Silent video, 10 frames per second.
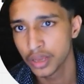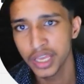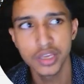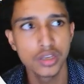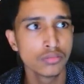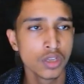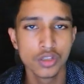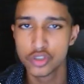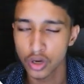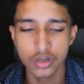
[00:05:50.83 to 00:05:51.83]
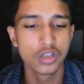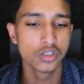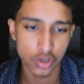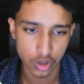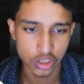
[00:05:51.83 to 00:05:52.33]
hey John,
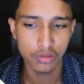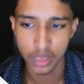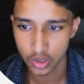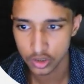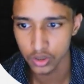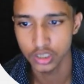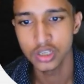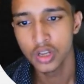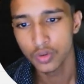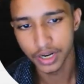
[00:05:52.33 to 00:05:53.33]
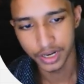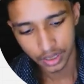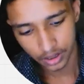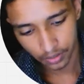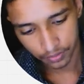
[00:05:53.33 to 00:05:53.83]
sure, tell me how this works, right?
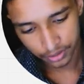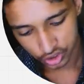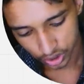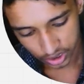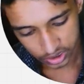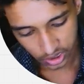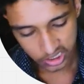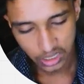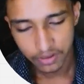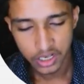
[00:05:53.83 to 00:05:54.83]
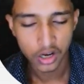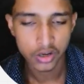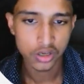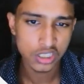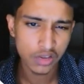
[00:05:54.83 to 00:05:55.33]
Which is 7
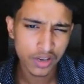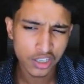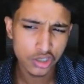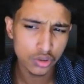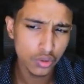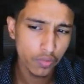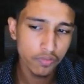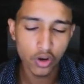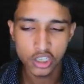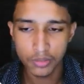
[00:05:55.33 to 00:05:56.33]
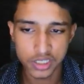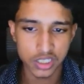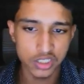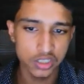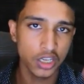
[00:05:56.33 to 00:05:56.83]
to 14
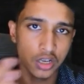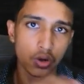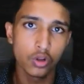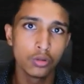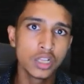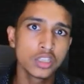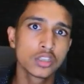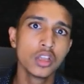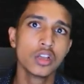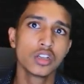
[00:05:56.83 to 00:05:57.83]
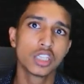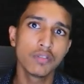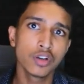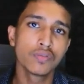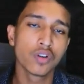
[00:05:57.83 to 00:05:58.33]
messages in a whole month,
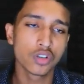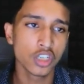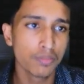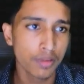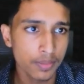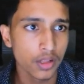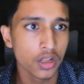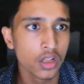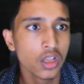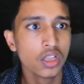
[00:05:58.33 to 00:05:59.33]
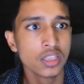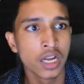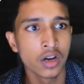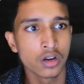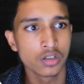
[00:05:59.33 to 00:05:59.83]
7 to 14 people
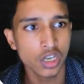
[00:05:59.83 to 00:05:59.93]
that are